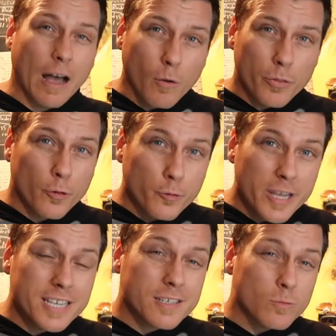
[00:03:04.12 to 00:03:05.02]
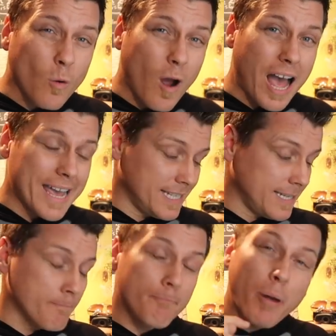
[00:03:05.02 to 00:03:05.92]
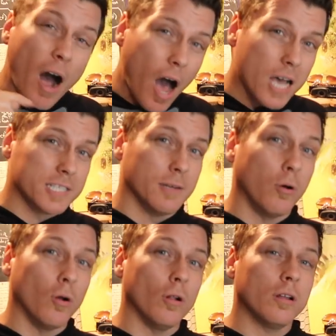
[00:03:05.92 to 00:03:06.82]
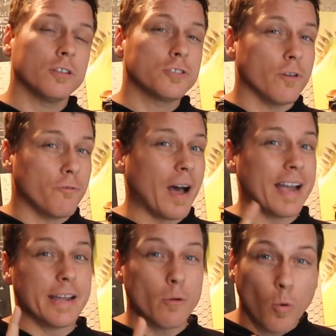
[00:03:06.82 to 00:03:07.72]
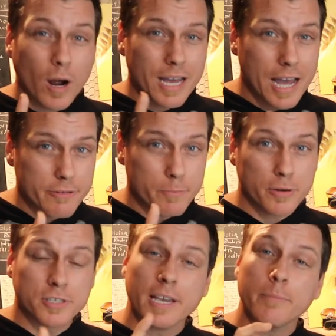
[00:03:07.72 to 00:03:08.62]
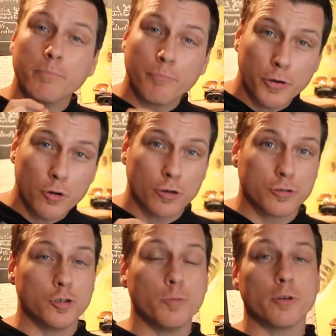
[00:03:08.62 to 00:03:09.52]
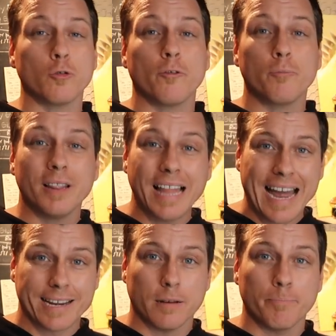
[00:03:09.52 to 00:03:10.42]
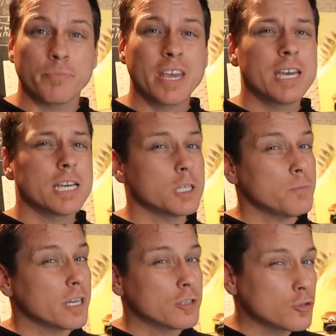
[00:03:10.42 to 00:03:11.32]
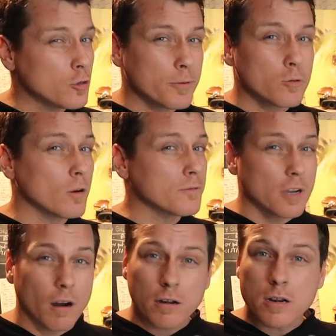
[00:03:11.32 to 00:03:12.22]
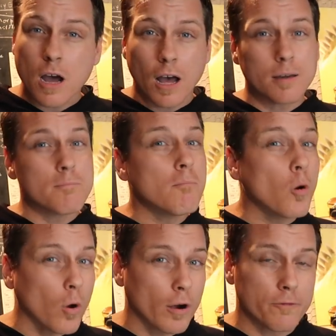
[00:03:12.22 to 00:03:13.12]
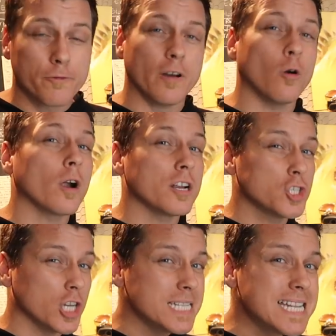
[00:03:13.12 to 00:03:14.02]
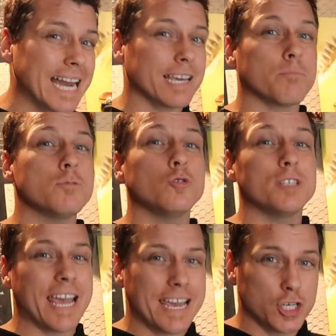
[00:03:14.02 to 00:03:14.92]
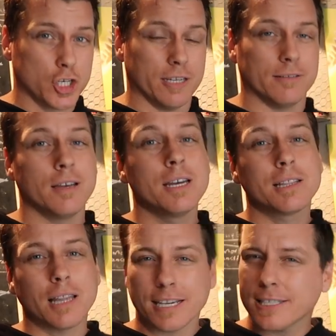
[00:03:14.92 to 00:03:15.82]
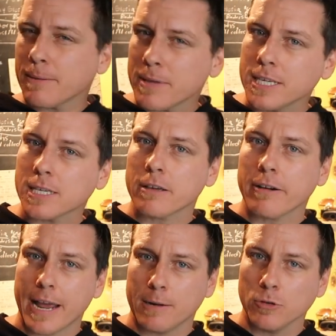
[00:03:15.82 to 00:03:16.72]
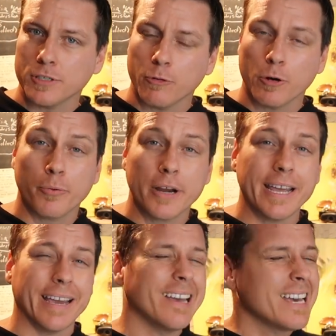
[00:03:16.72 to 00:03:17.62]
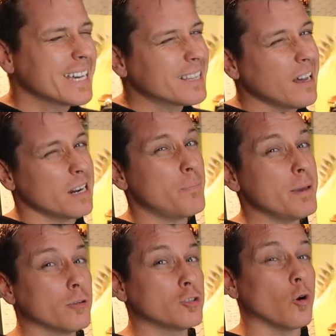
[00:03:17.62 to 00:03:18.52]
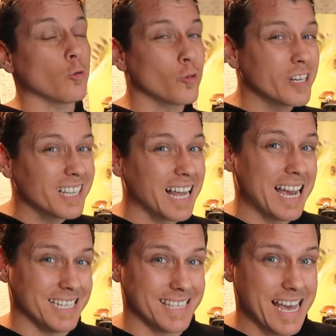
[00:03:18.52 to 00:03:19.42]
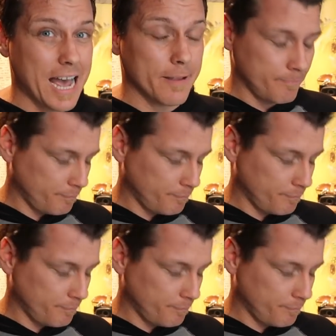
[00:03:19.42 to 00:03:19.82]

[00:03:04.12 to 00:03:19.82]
Now, the reason why it's impossible to find a 100% pure Super Dwarf Platinum is because Super Dwarfs are not a morph or a genetic mutation like some of these other animals that we're breeding. And a lot of people don't realize that.